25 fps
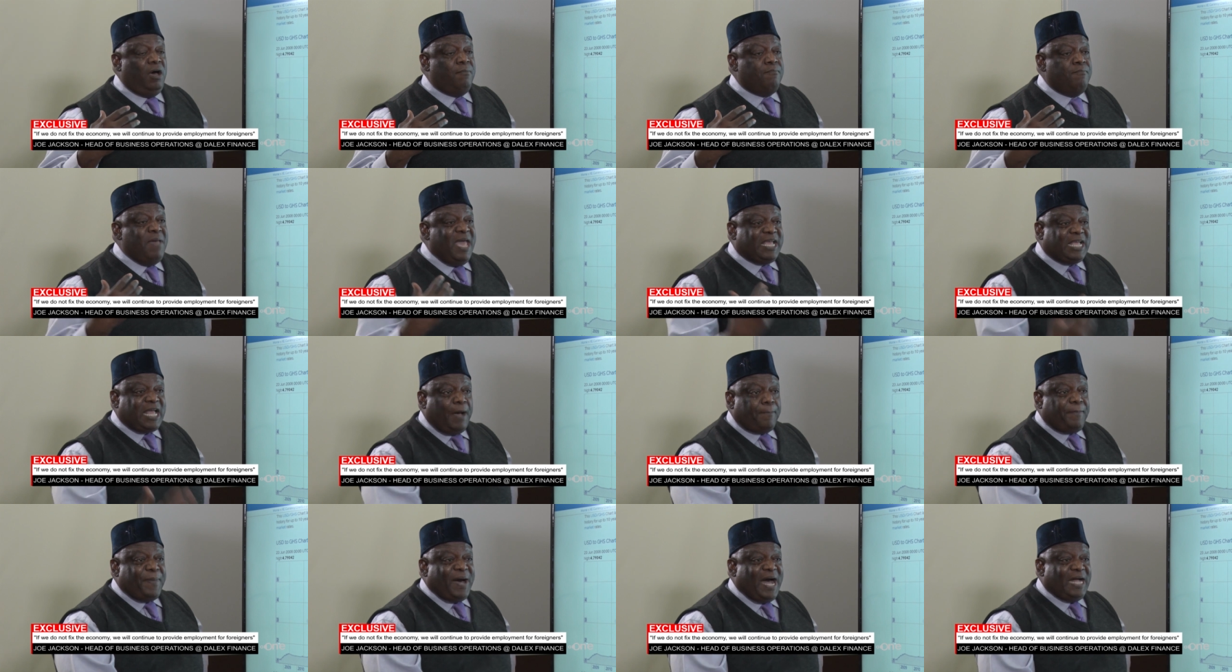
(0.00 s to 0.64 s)

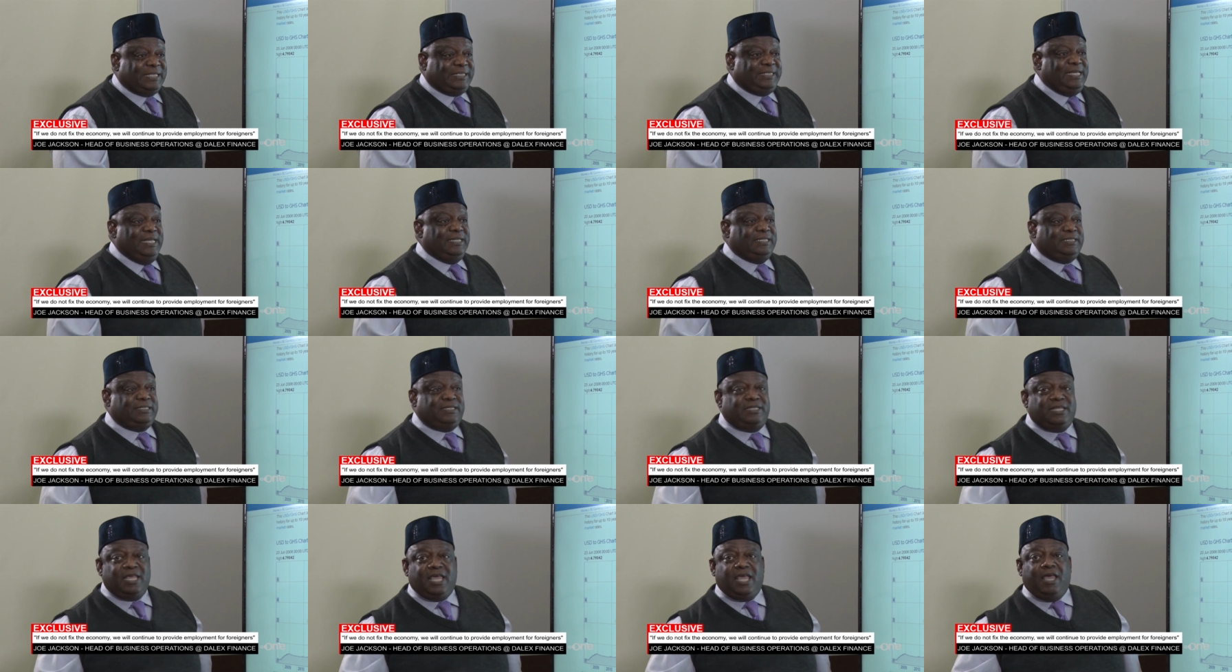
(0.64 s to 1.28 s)
makeup
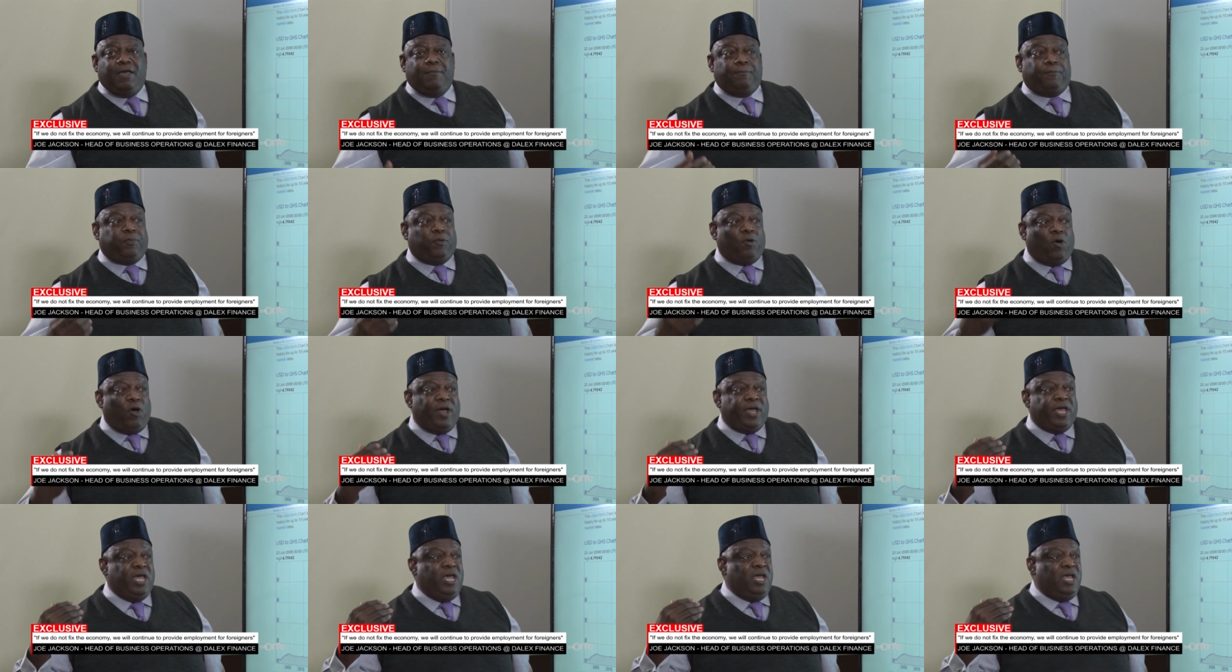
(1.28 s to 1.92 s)
artists, they
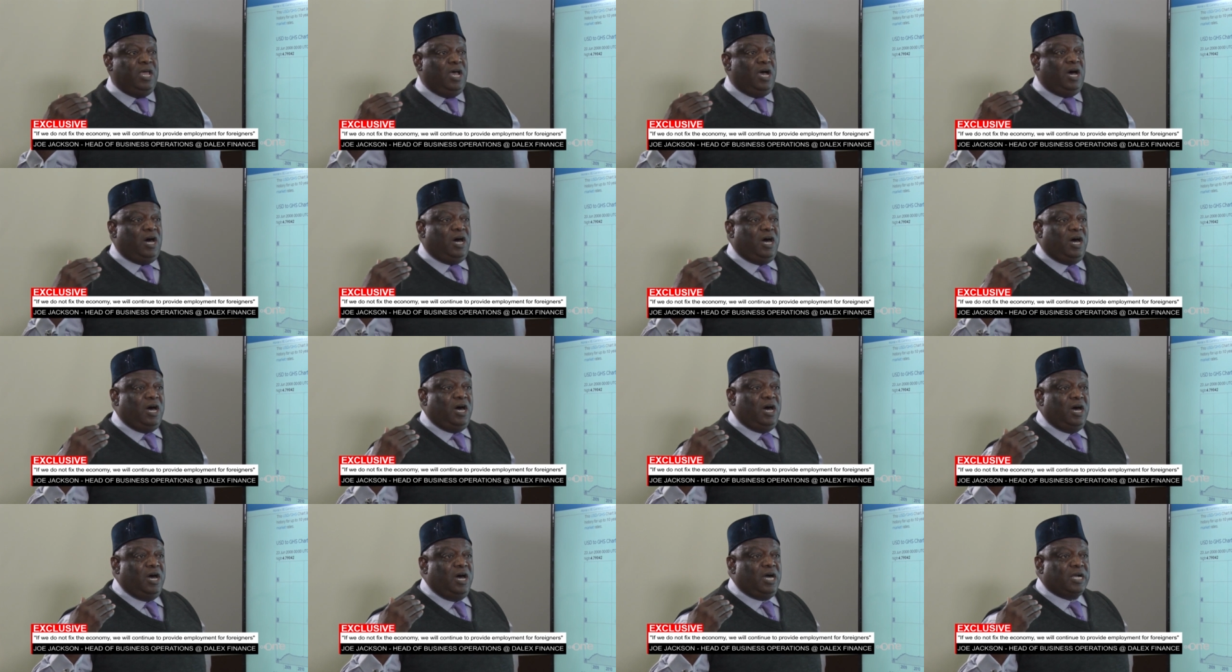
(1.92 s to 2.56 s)
employ
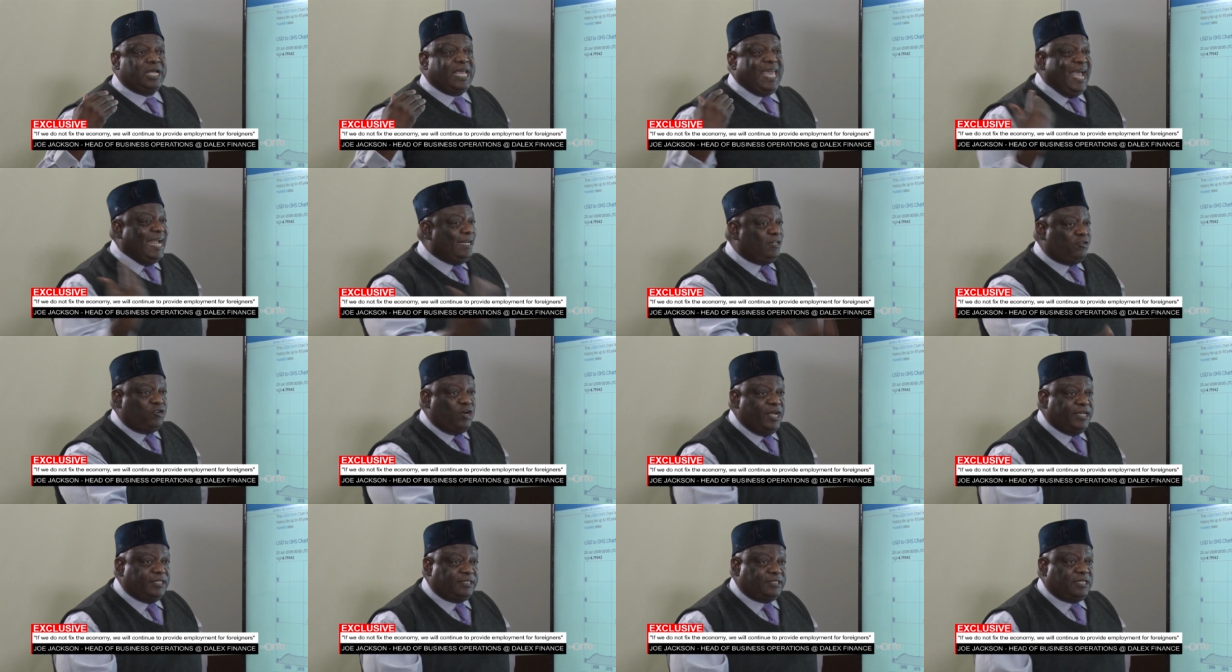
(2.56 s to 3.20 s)

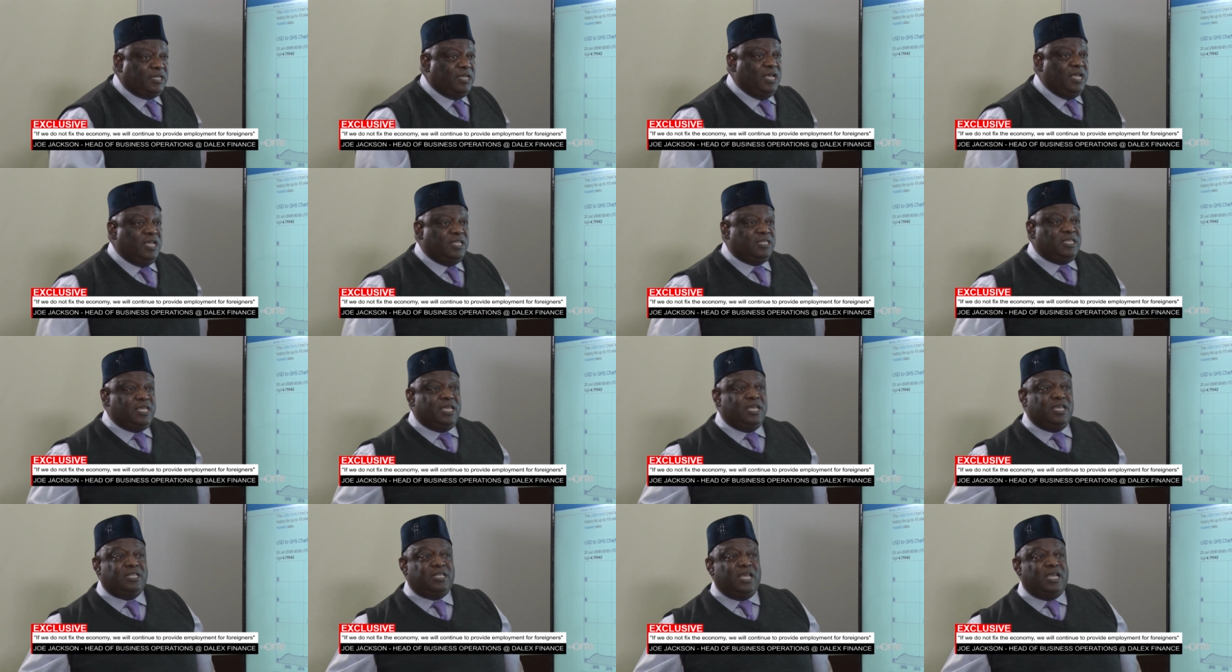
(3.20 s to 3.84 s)
caterers,
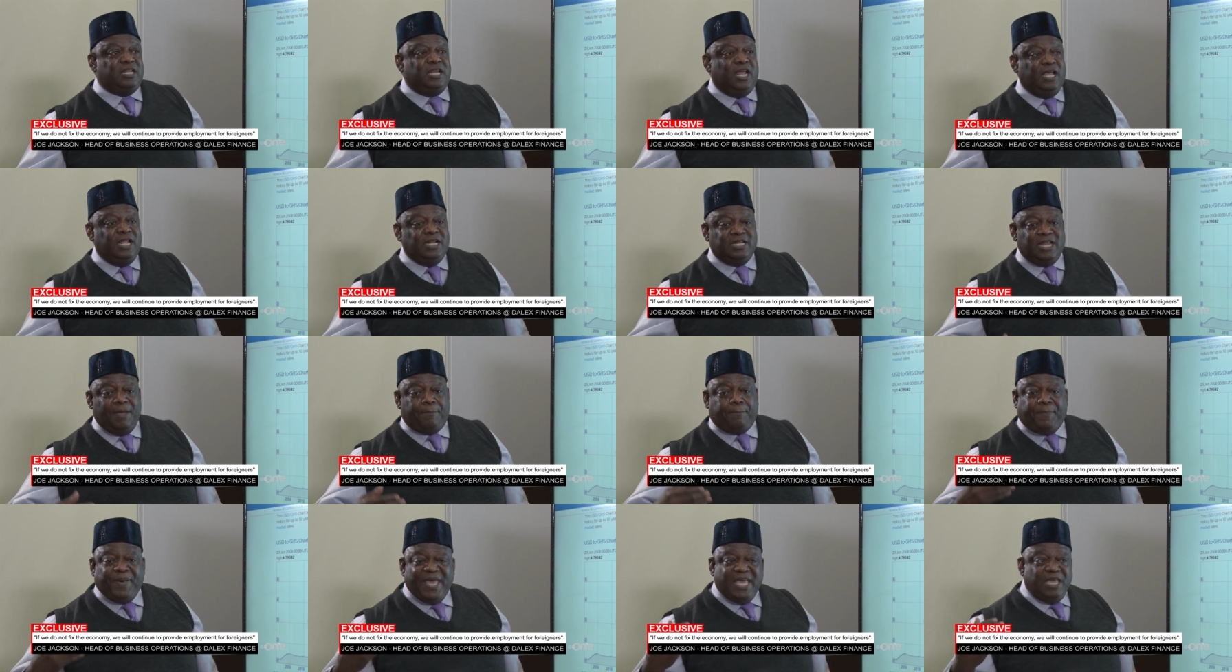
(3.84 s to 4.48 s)

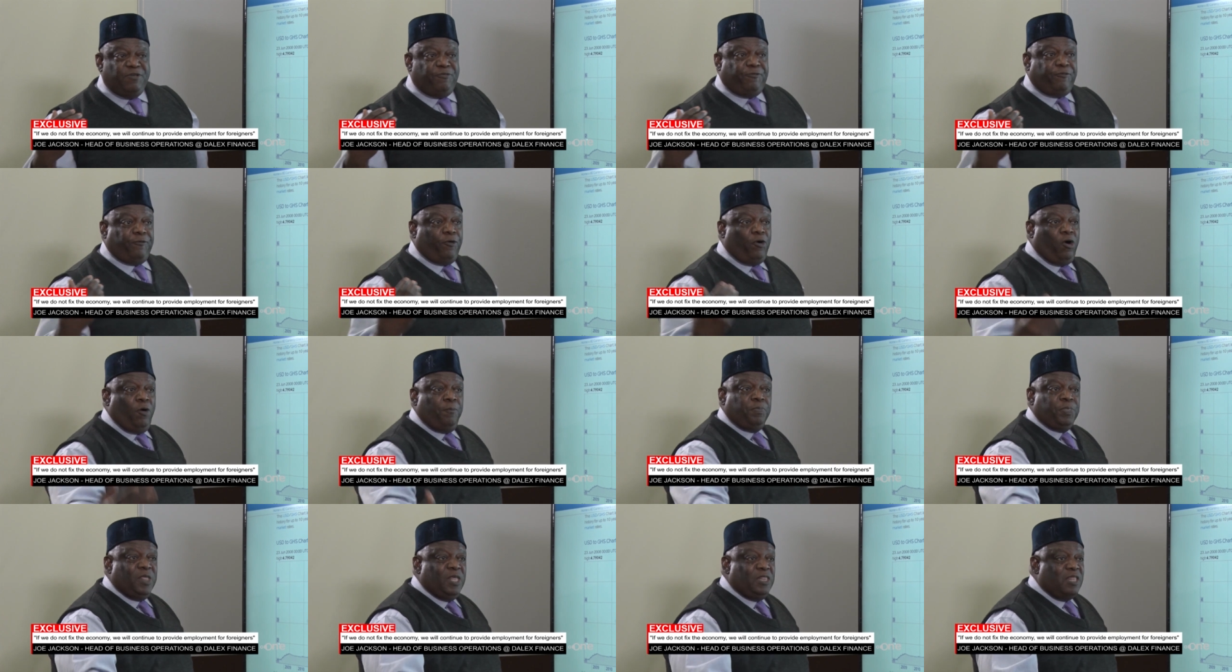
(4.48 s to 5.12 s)
they pay
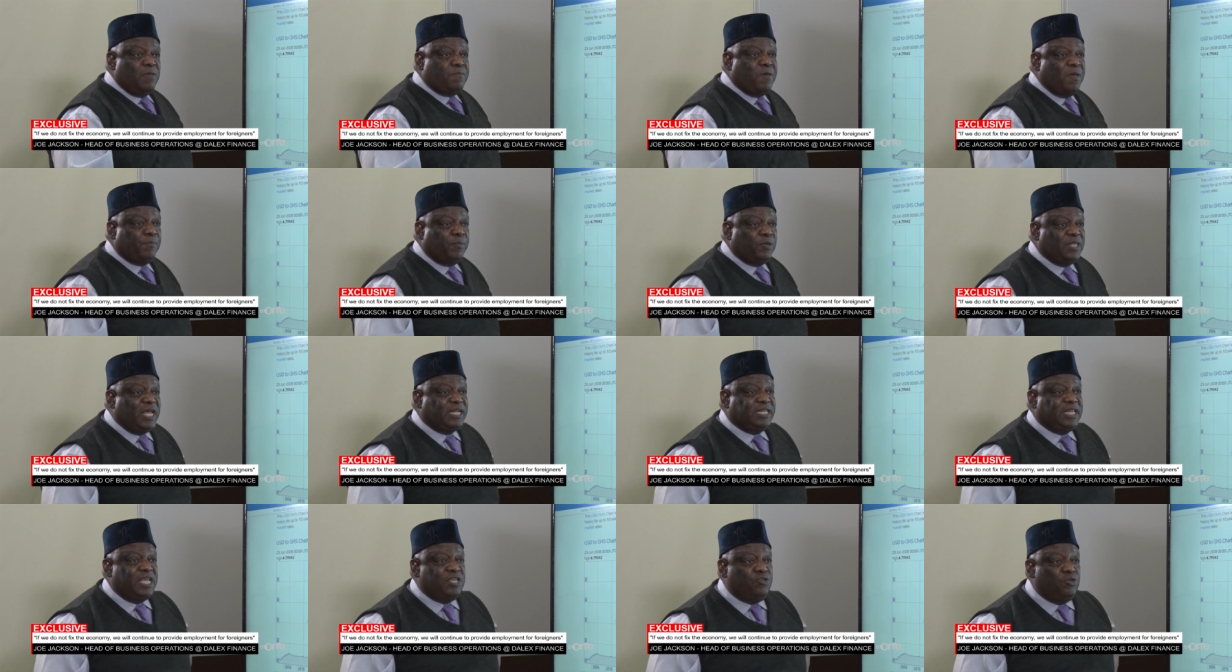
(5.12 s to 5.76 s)
for the people
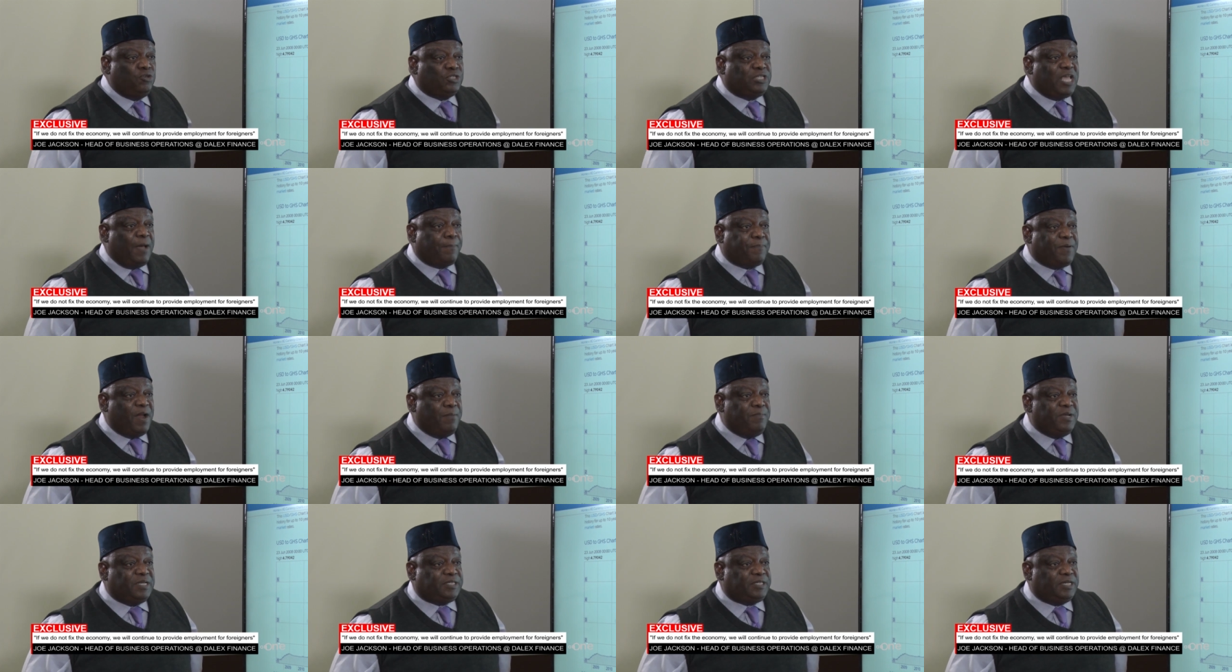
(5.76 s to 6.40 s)
that they use their
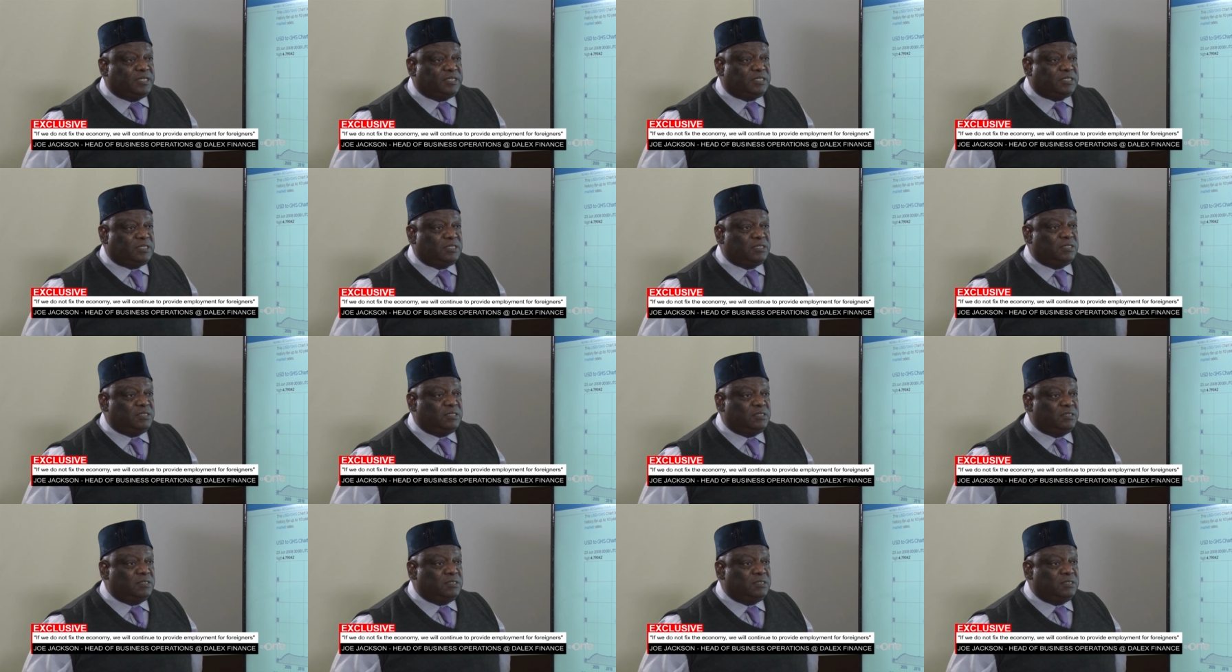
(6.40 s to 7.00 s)
premises.